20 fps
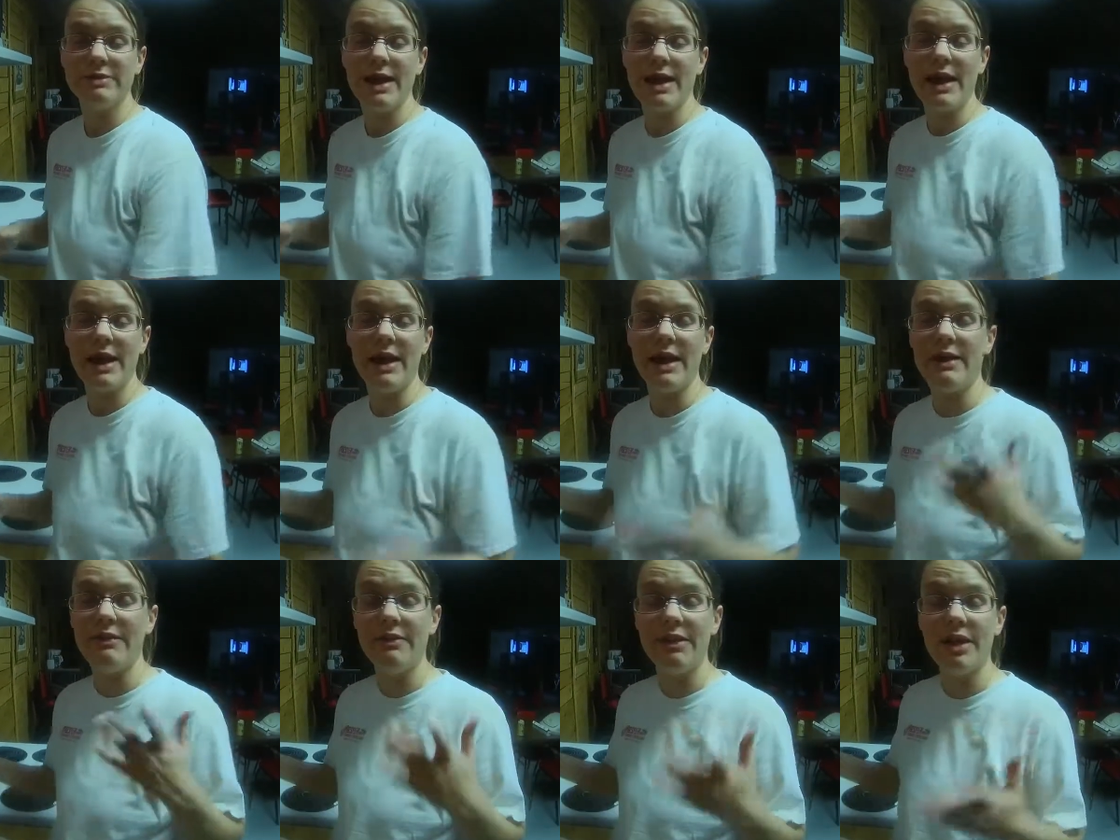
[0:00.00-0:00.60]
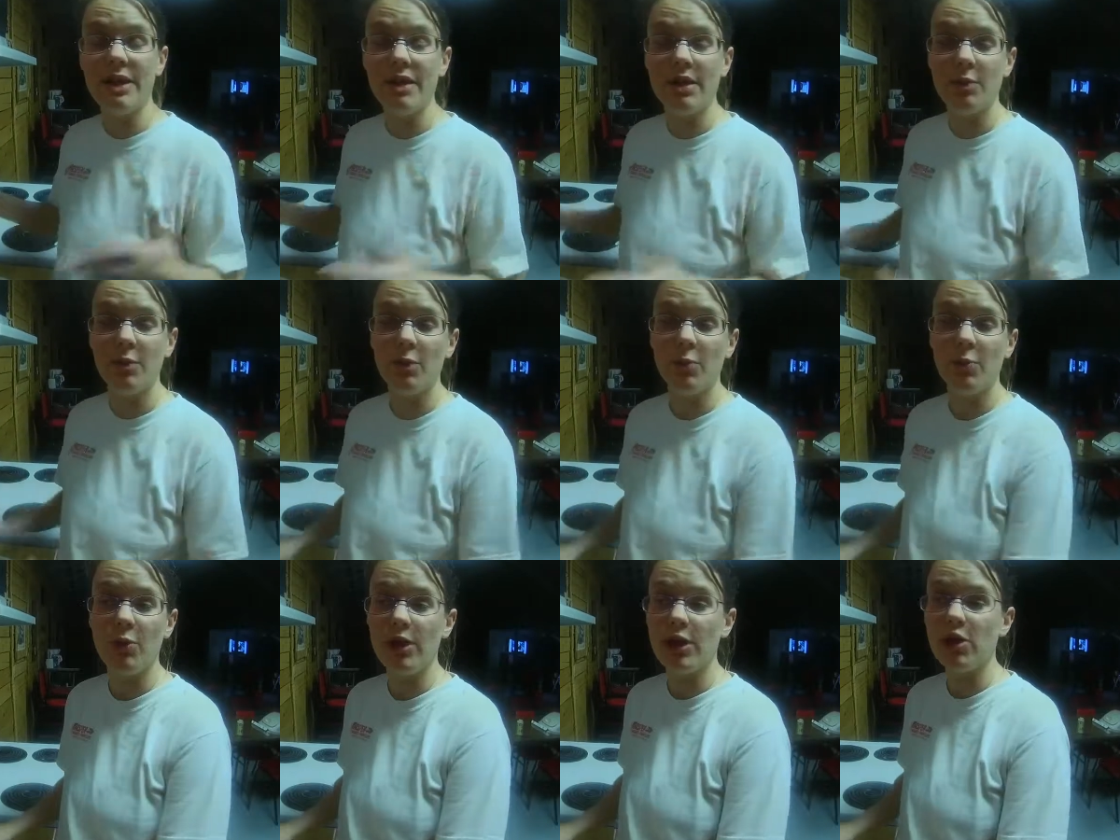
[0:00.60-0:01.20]
And then
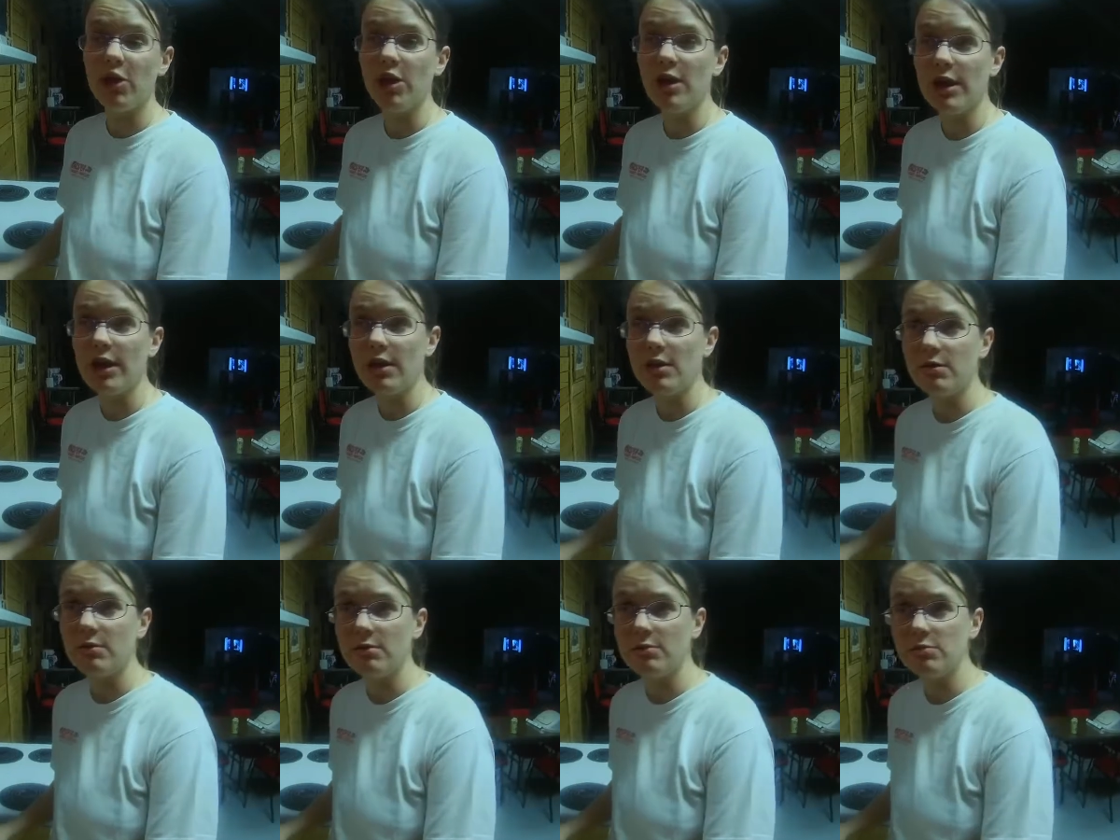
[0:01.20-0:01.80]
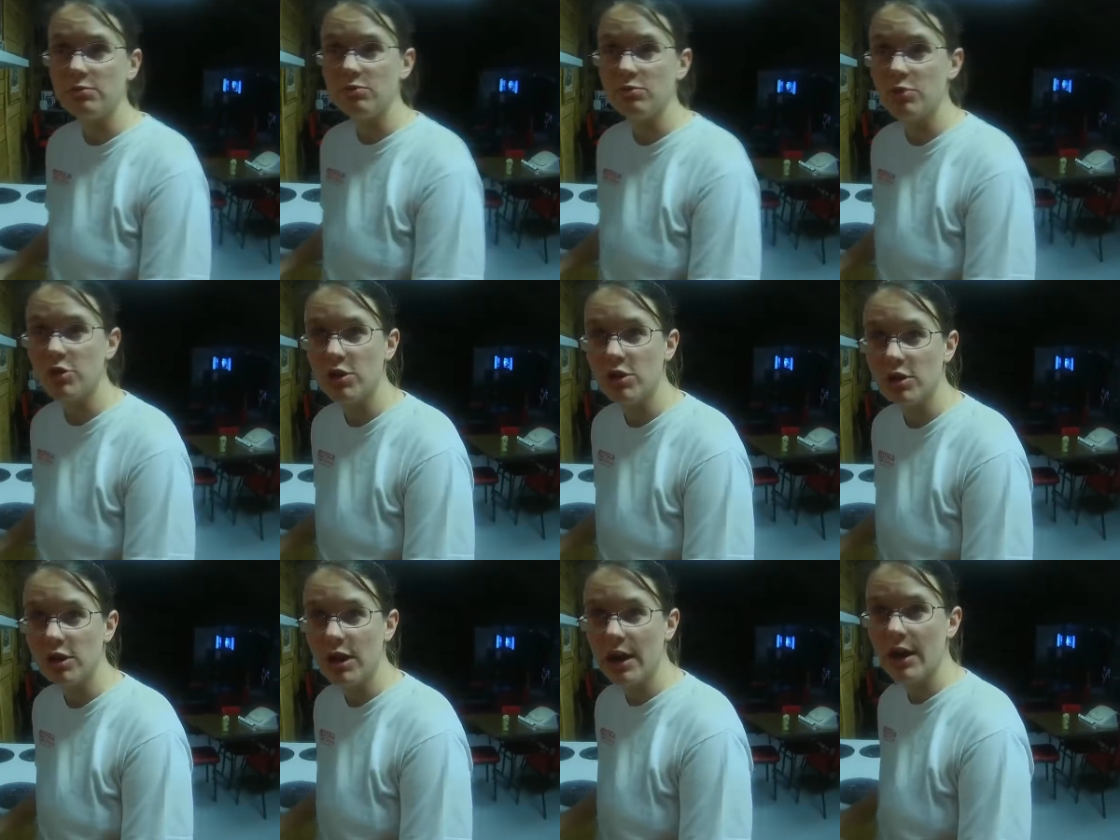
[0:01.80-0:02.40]
when we cook it,
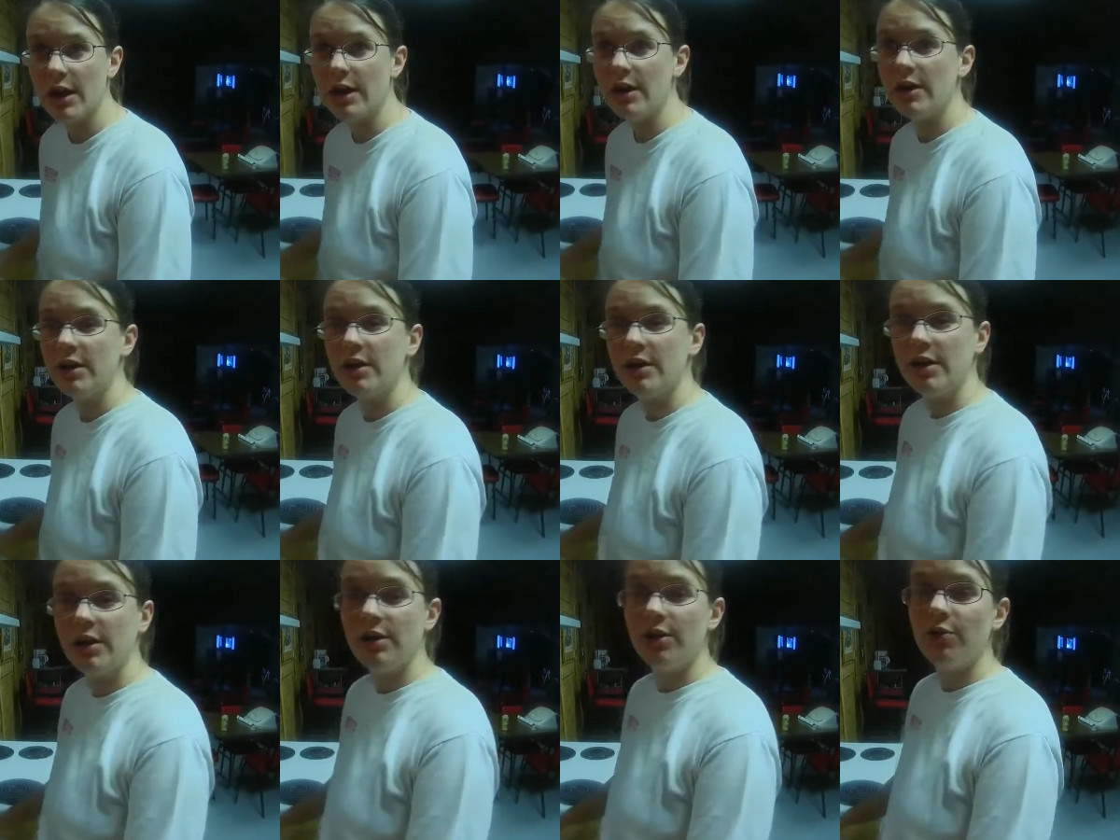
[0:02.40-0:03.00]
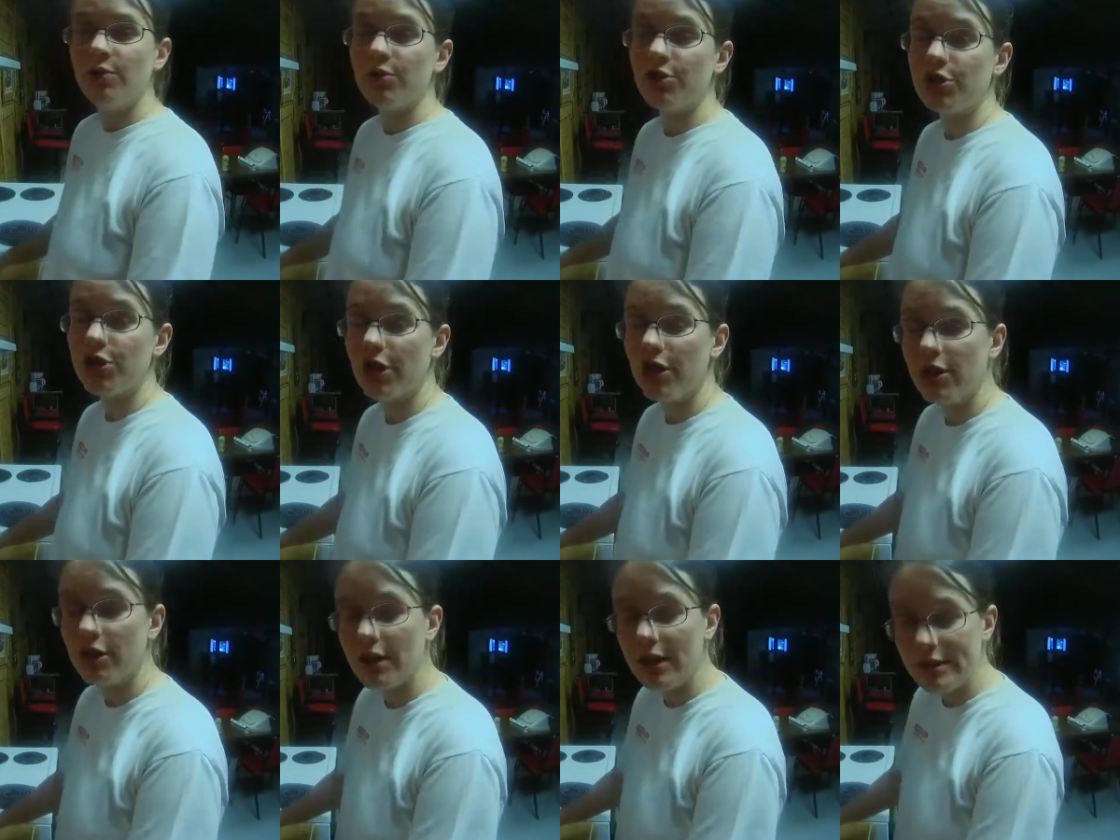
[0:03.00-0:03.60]
we'll show
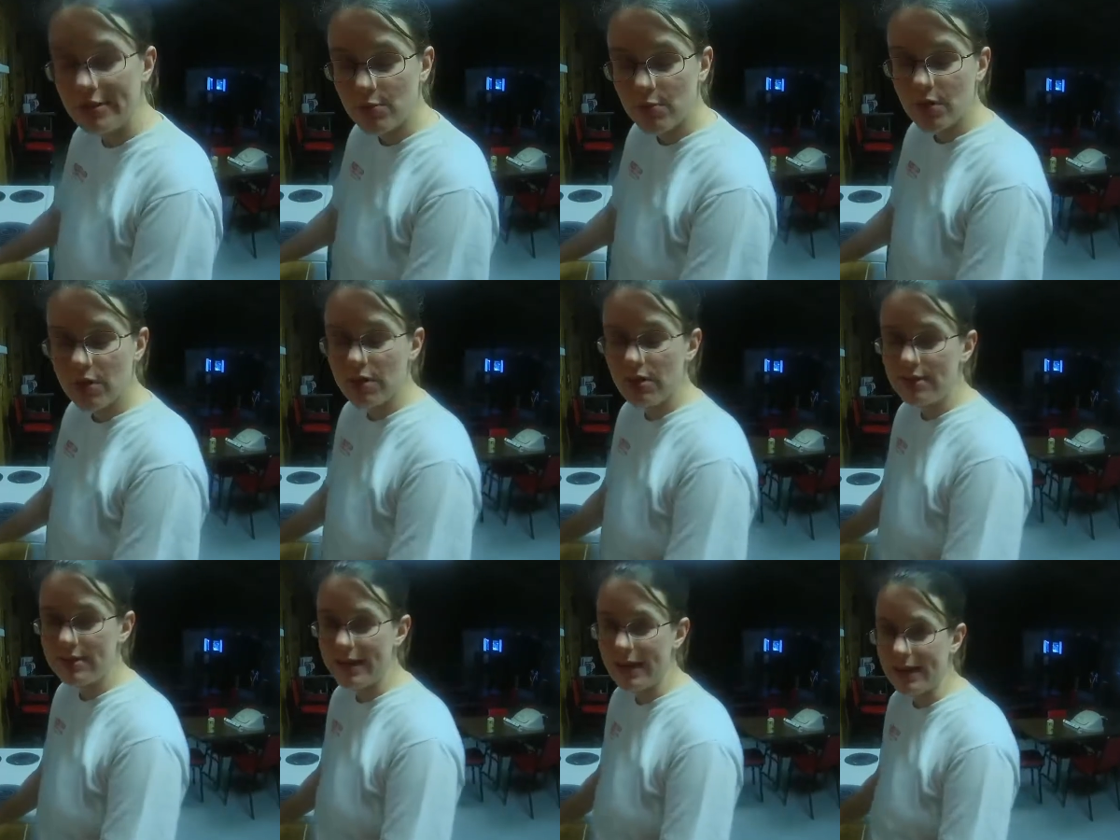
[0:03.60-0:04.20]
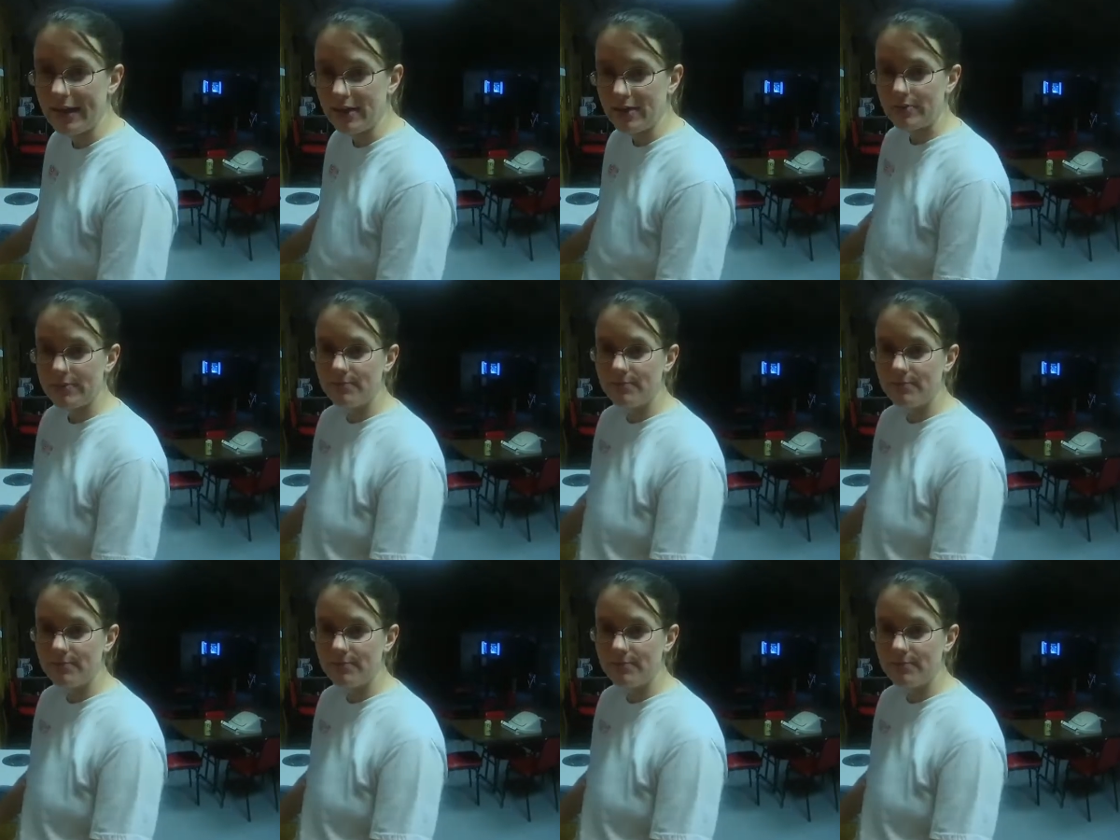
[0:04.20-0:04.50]
you guys what it looks like.